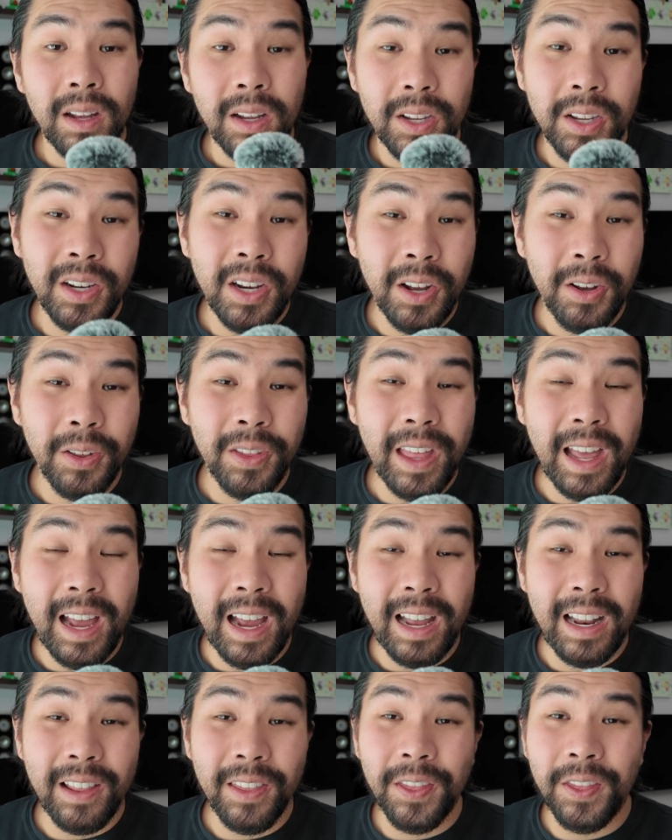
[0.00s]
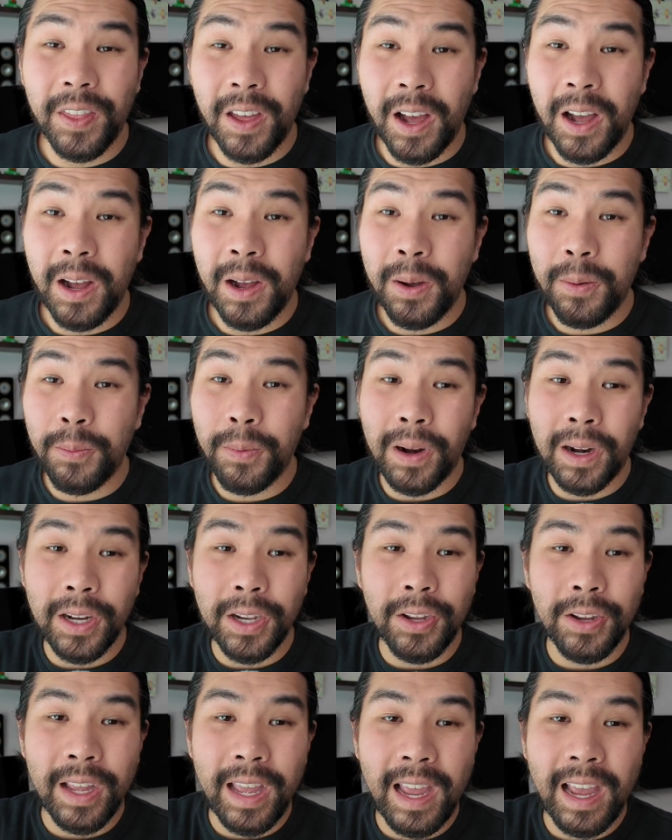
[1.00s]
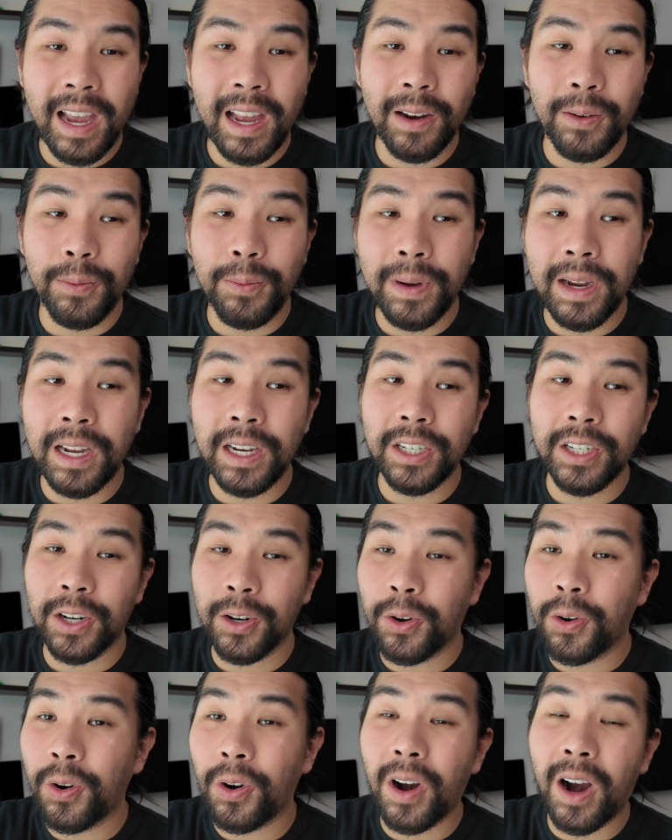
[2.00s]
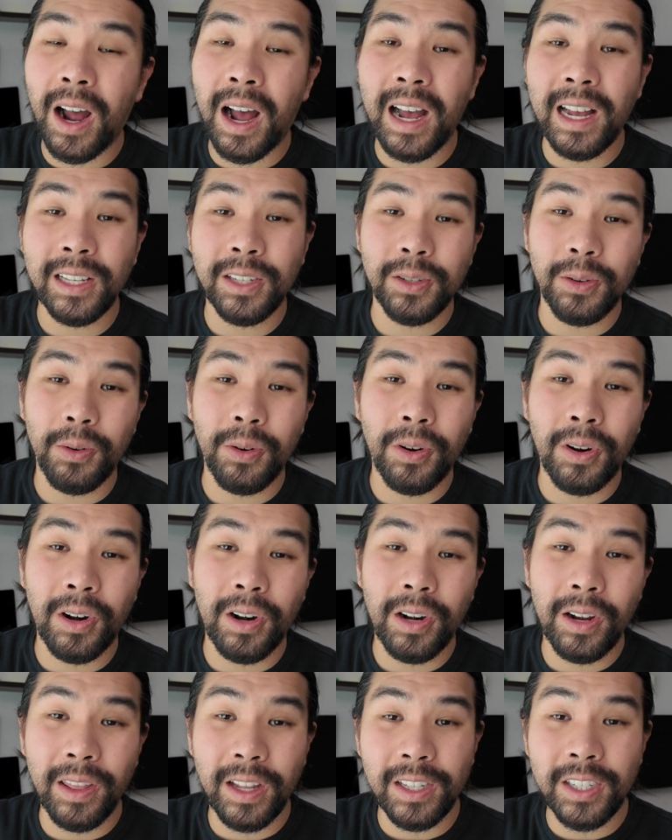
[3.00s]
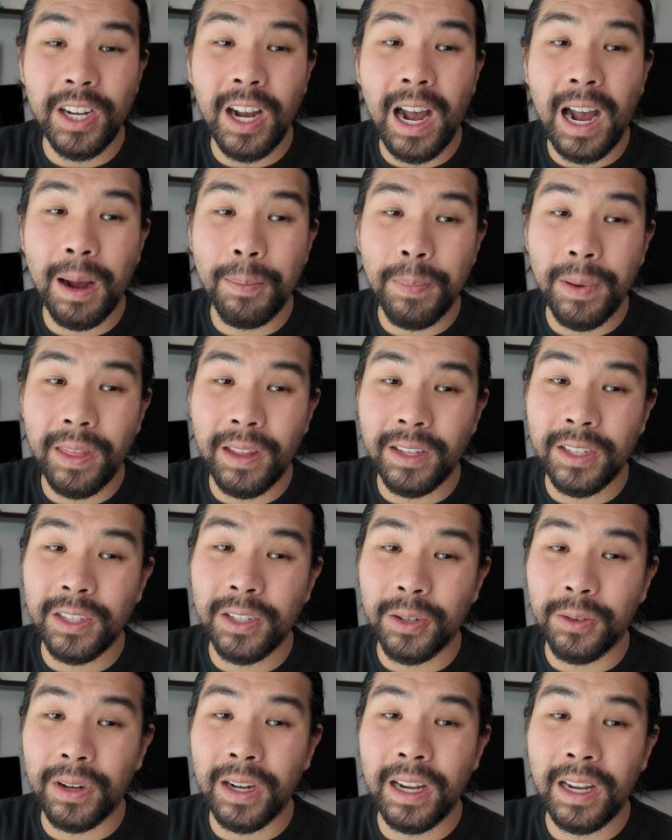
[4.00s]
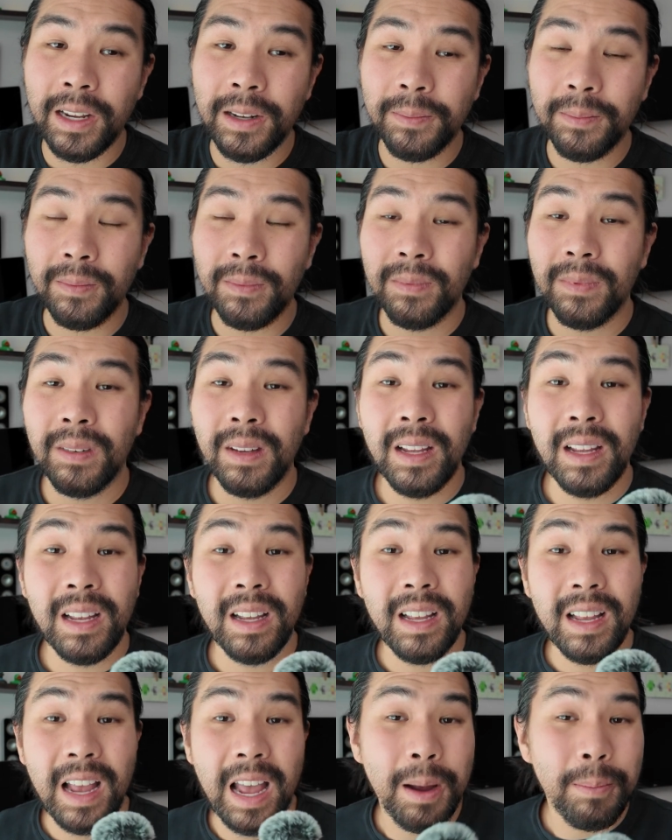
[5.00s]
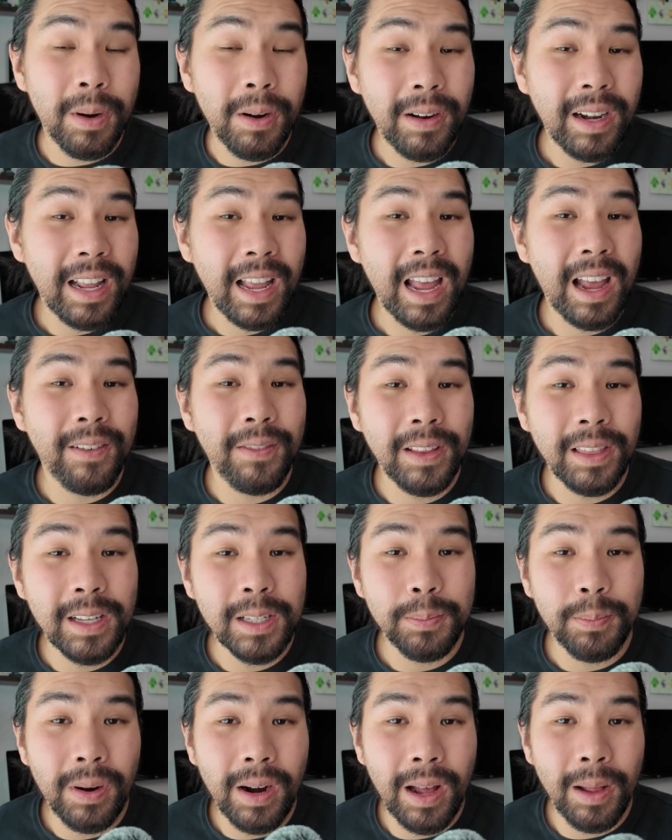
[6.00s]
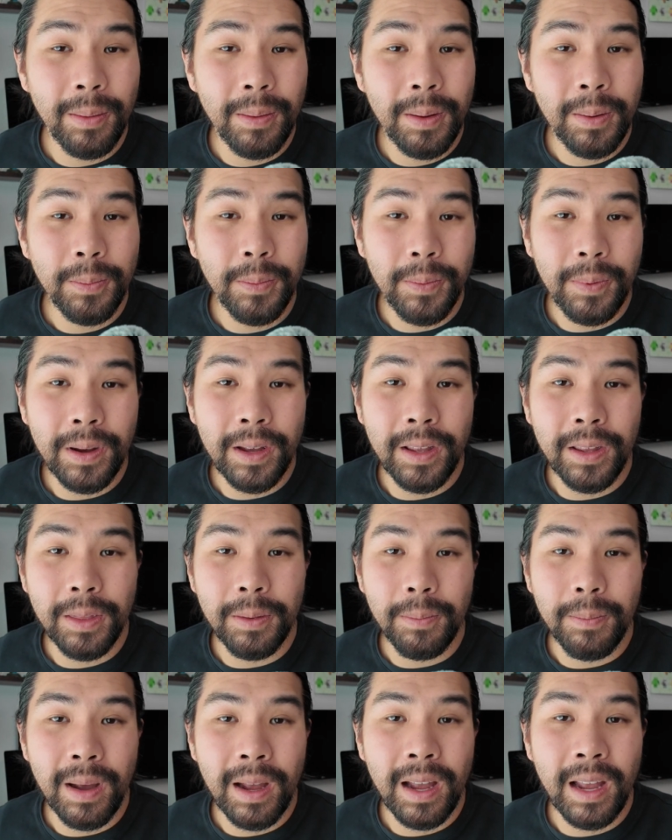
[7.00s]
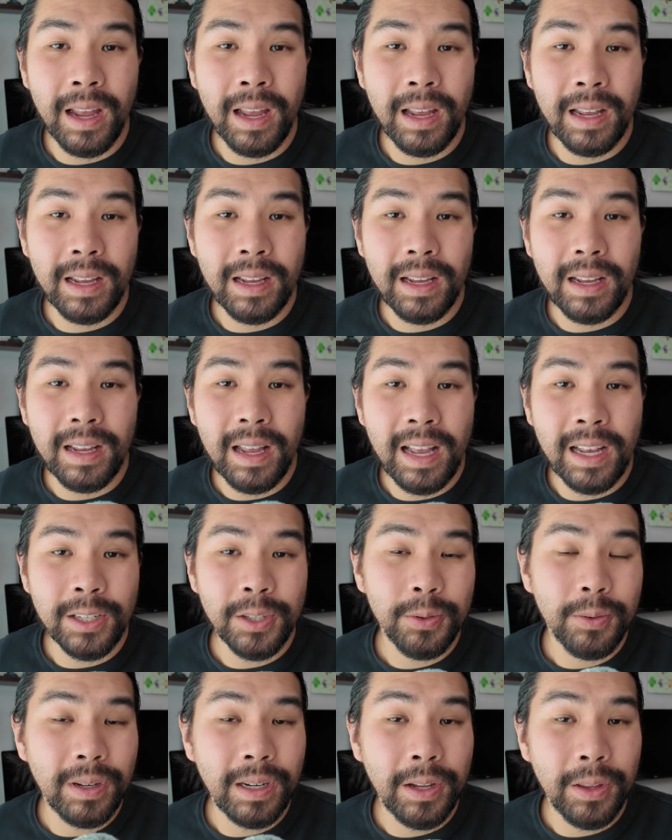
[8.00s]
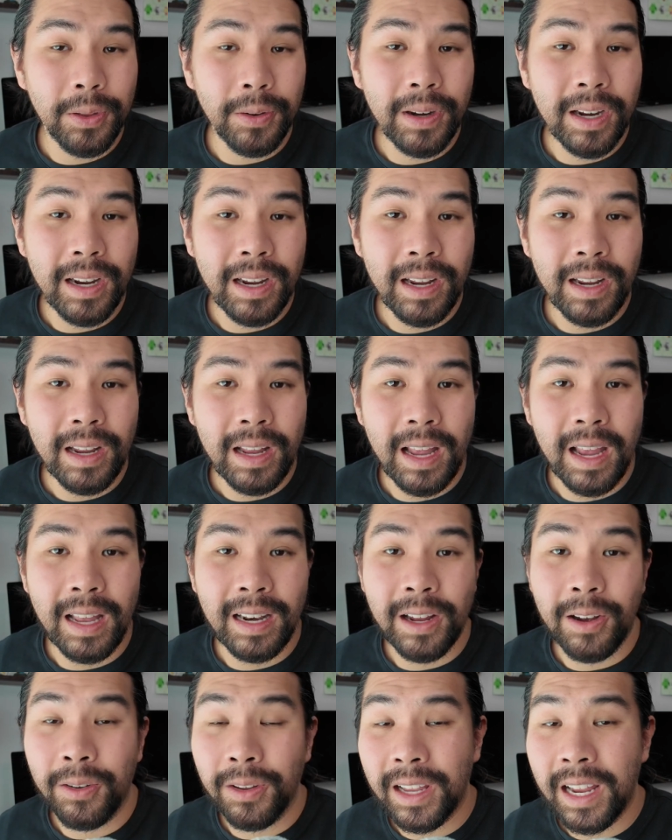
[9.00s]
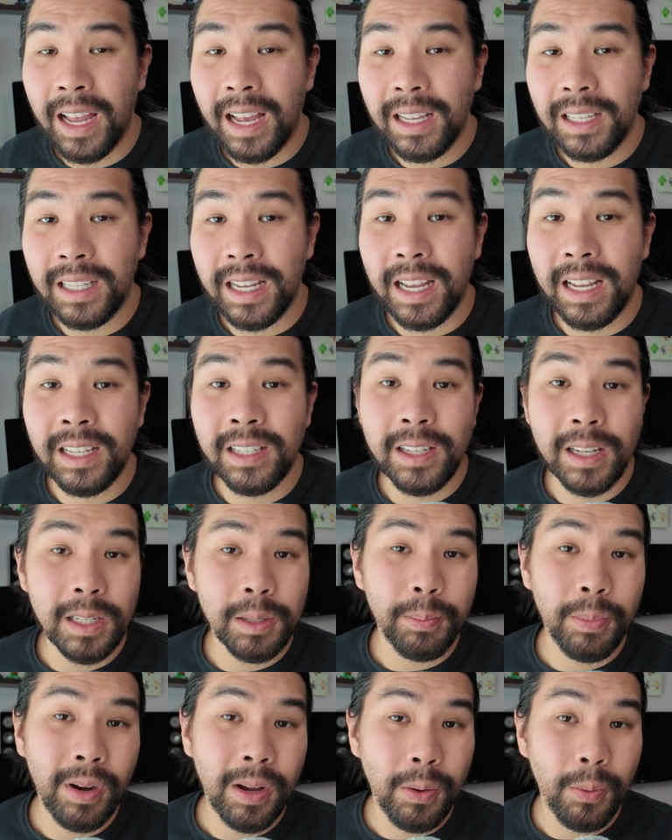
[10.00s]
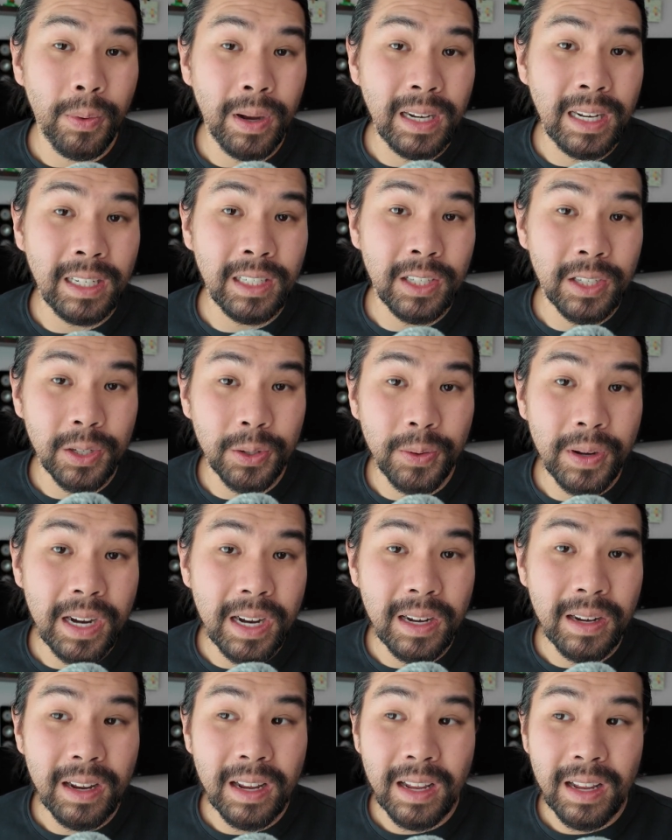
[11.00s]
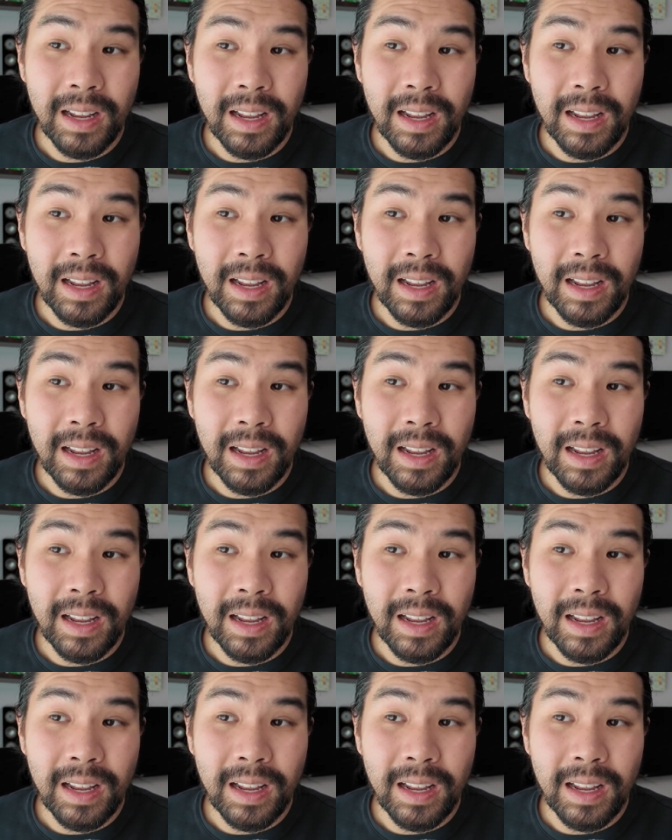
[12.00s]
You know that thumb where you can't reach across or the top of the screen? I'm already having this problem with my S23 and it only has a 6.1-inch screen,